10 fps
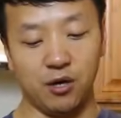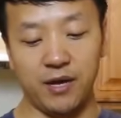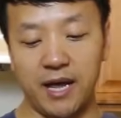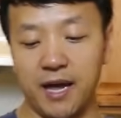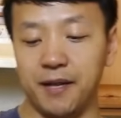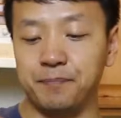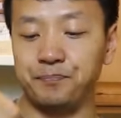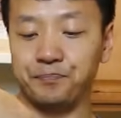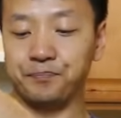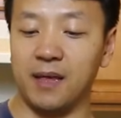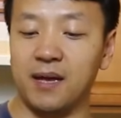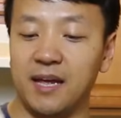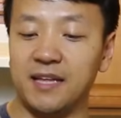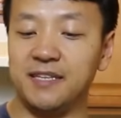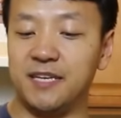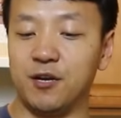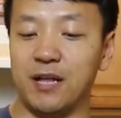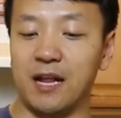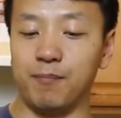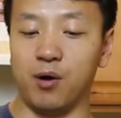go ahead and tear
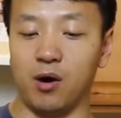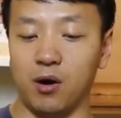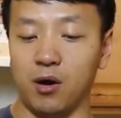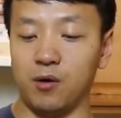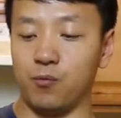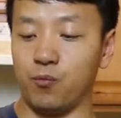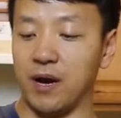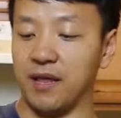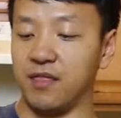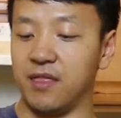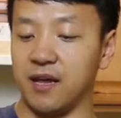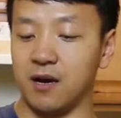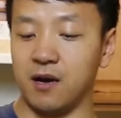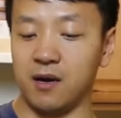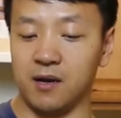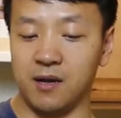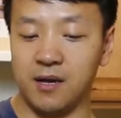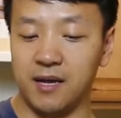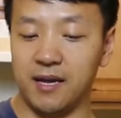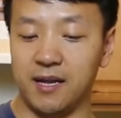that apart right there,
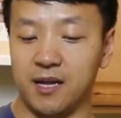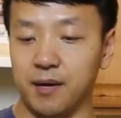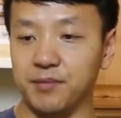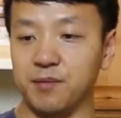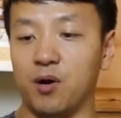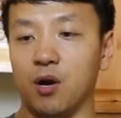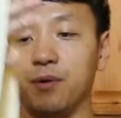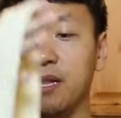and it comes apart